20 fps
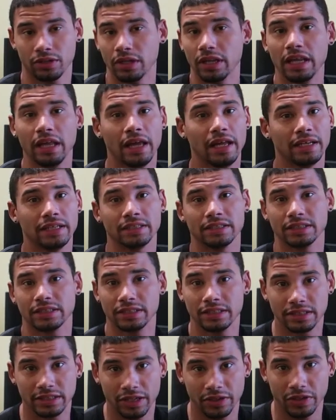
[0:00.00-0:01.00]
Dude, it is a
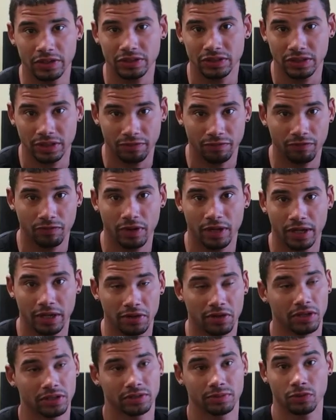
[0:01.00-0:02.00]
seriously
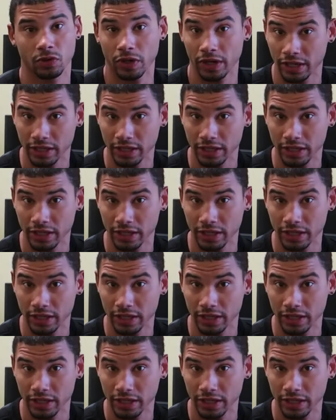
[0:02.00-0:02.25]
freaking awesome car.